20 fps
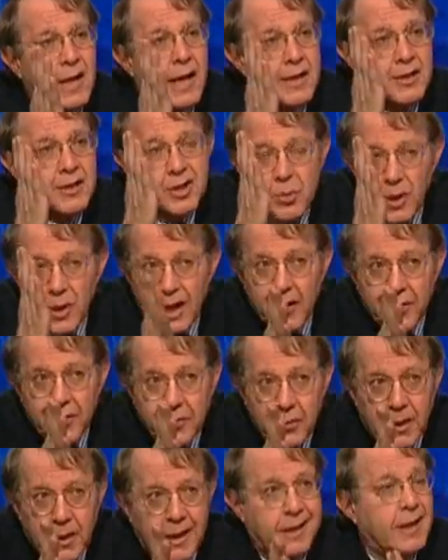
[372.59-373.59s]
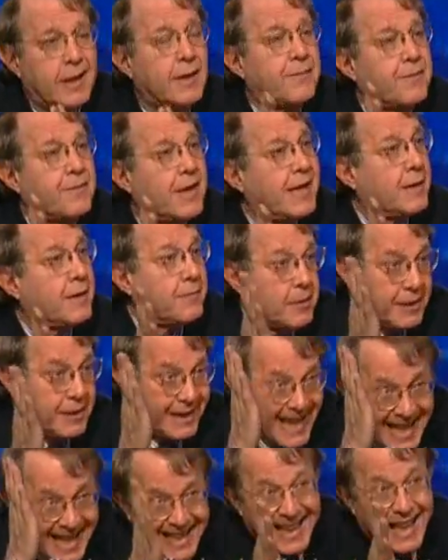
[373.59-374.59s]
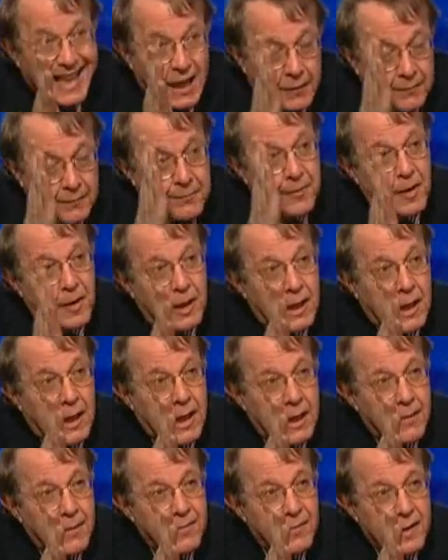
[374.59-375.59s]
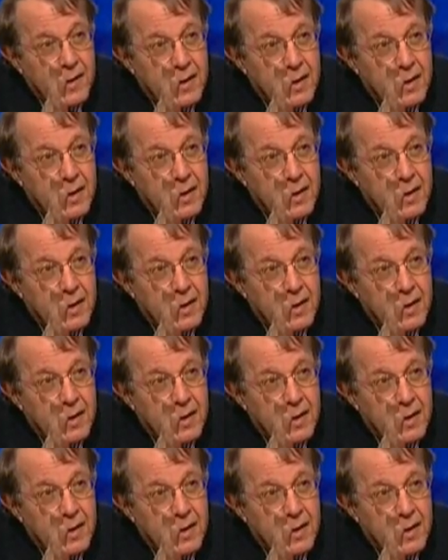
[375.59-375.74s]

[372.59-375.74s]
at 12th grade, if they ever get that far,